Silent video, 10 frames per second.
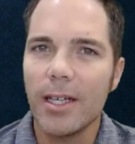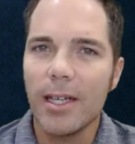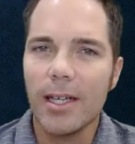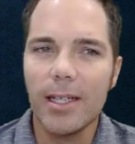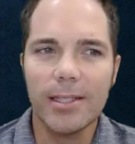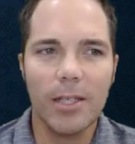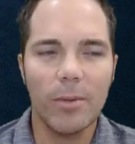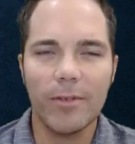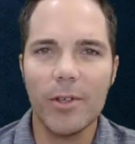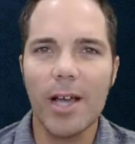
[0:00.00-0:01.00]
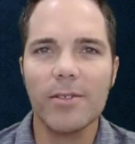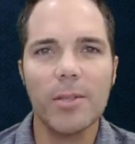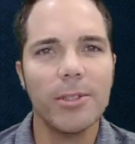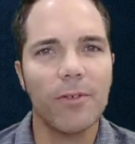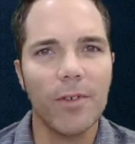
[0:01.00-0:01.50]
and he said, well, if you have so
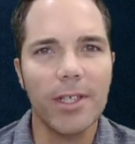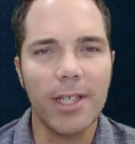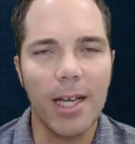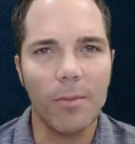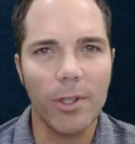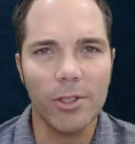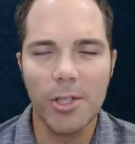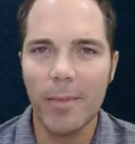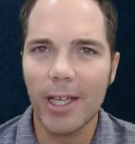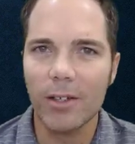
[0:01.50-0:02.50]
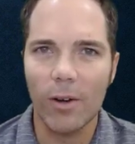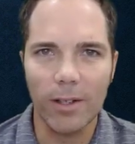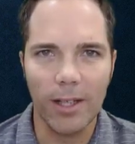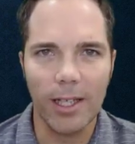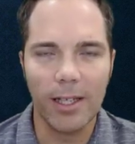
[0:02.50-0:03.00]
much free time, why don't you make an
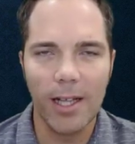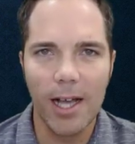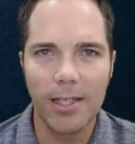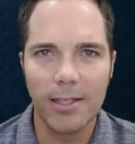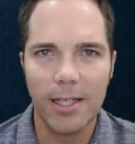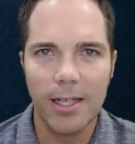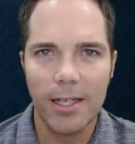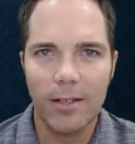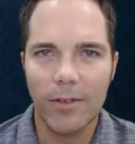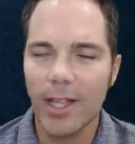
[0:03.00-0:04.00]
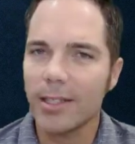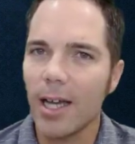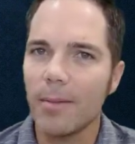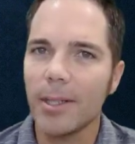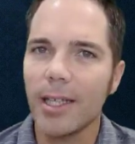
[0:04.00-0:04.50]
online class for that
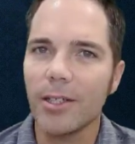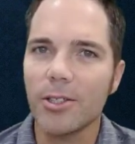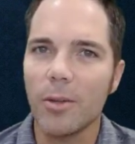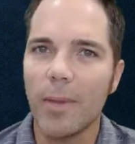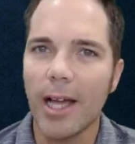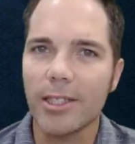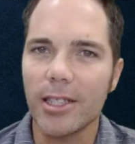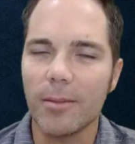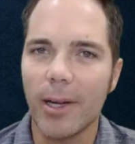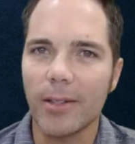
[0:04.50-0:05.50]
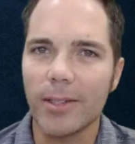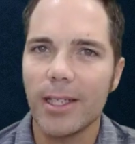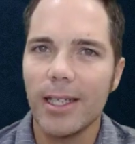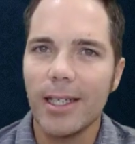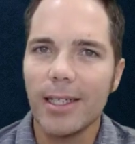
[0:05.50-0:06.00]
topic that you're so passionate about?
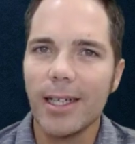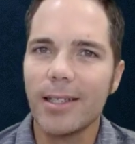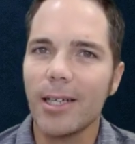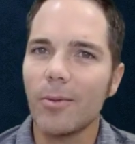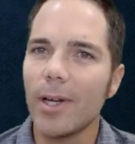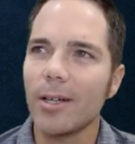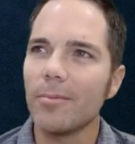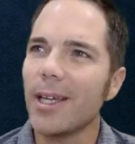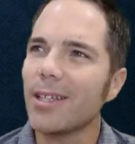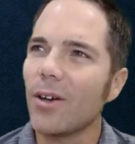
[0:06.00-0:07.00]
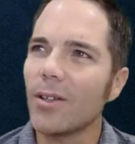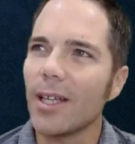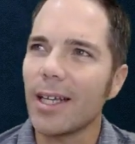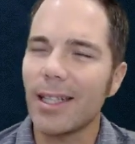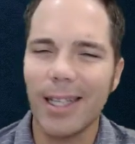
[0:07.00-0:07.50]
And I thought, wow, make an
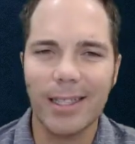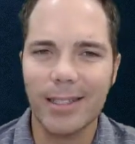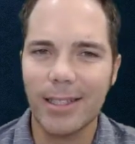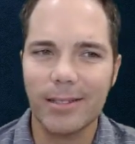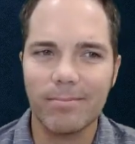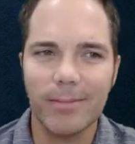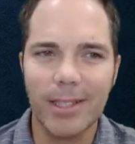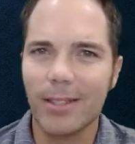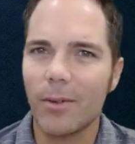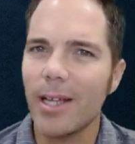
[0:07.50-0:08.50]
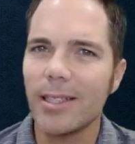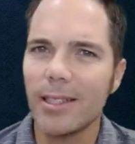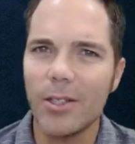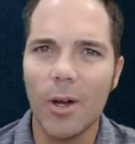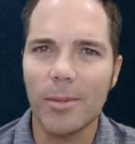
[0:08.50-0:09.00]
online class, that's crazy.
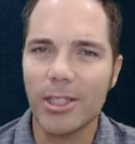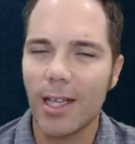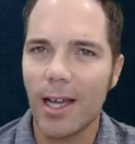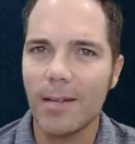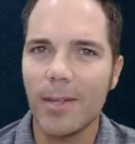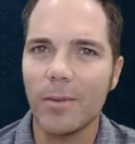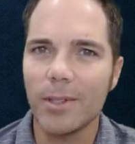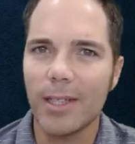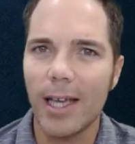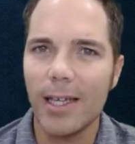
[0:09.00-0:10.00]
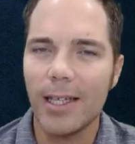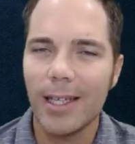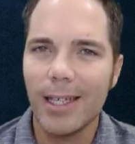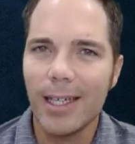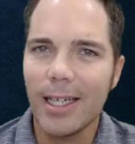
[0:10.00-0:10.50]
Do you know how much time that would take?
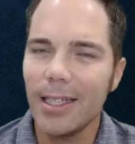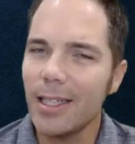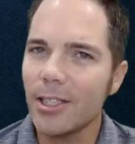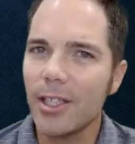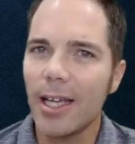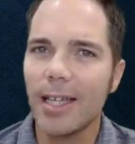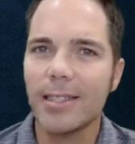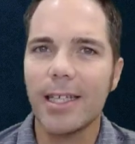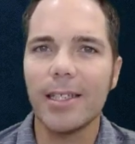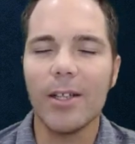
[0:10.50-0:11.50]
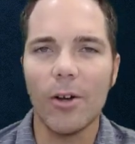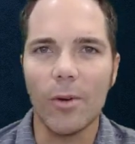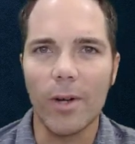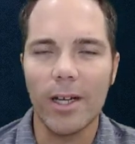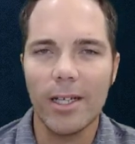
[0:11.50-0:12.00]
And initially I said
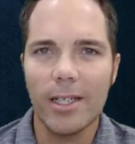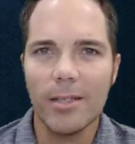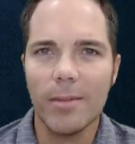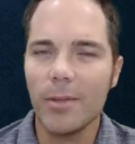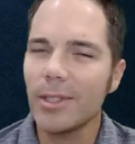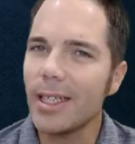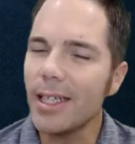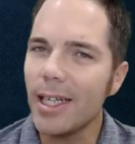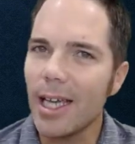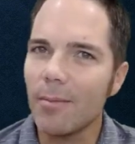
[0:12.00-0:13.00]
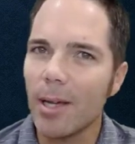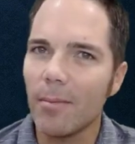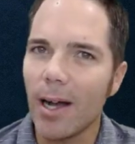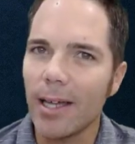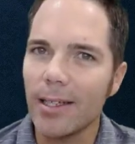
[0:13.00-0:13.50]
no, but it was eating at my
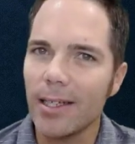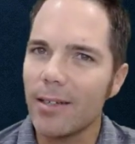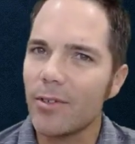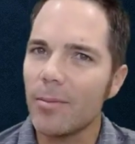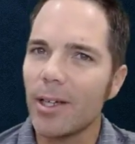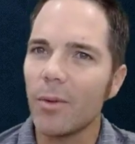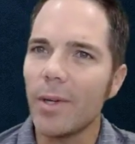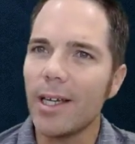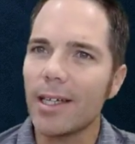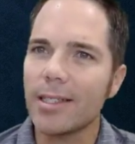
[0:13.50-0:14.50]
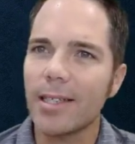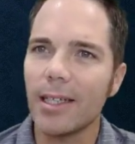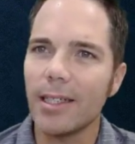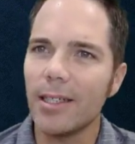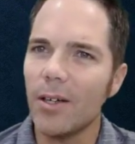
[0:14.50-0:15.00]
mind. And after about a week, I
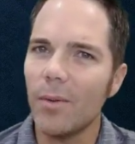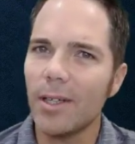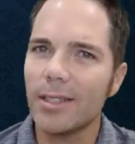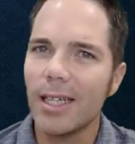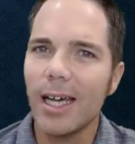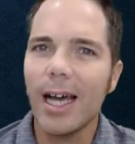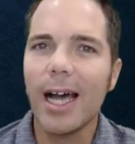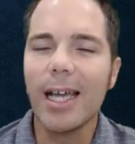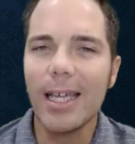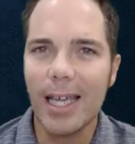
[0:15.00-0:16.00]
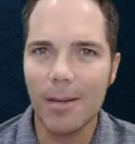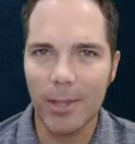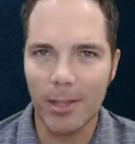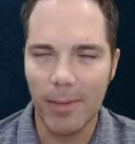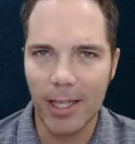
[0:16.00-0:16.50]
decided, you know what? I am
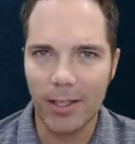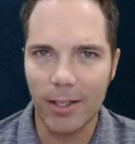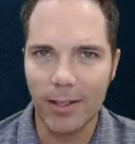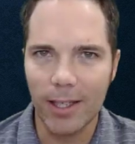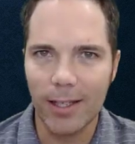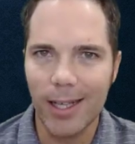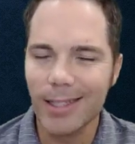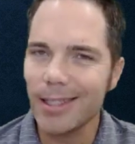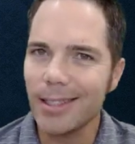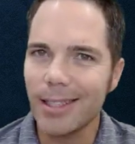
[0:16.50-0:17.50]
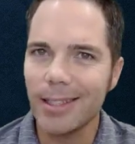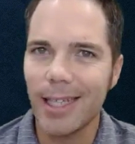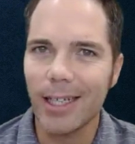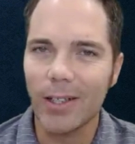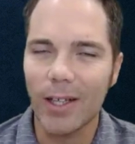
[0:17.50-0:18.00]
going to make an online class, and it's going to
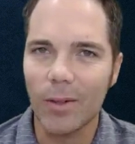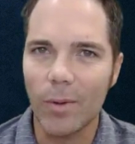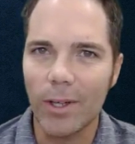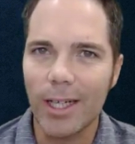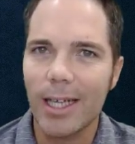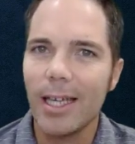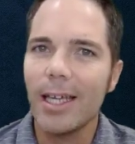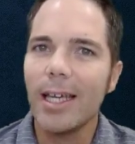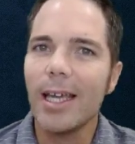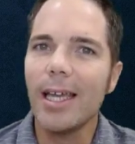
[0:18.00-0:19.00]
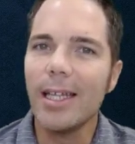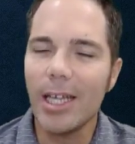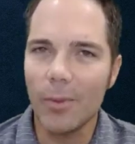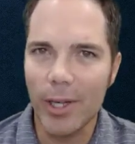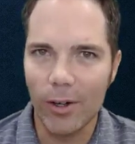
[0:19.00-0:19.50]
take a lot of work. And
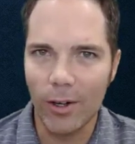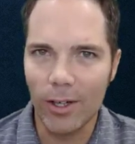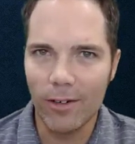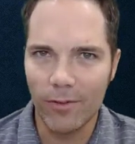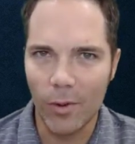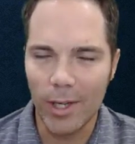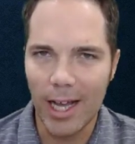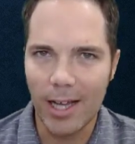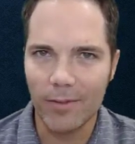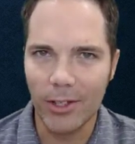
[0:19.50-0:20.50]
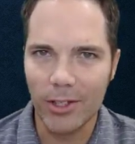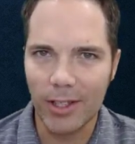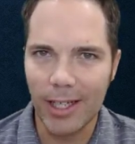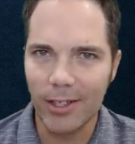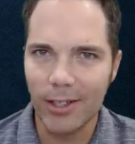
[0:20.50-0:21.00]
here we are 4.5 years
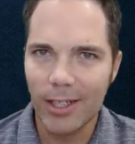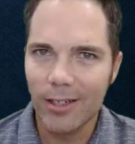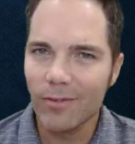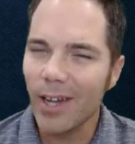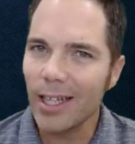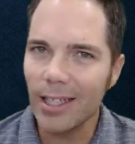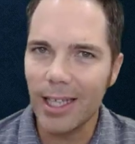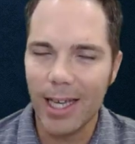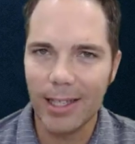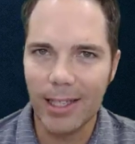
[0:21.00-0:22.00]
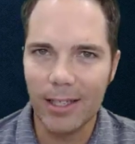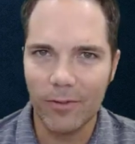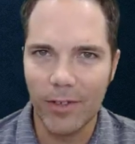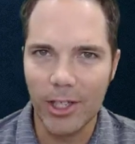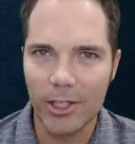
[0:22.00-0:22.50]
later, finally at the
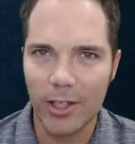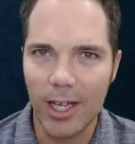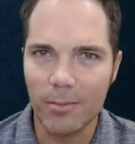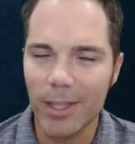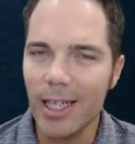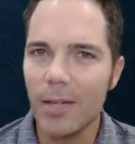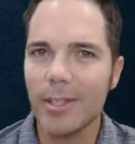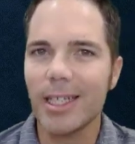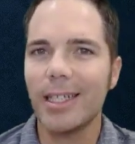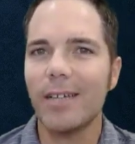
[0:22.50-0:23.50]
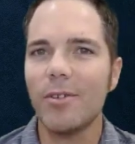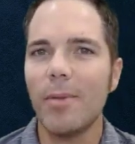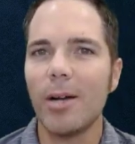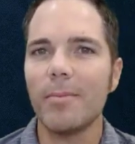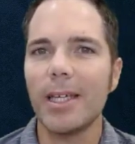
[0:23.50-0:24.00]
finish line. But anyways, enough
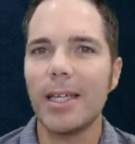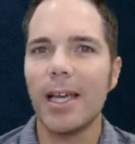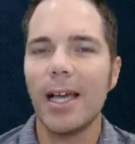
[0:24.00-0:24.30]
about me.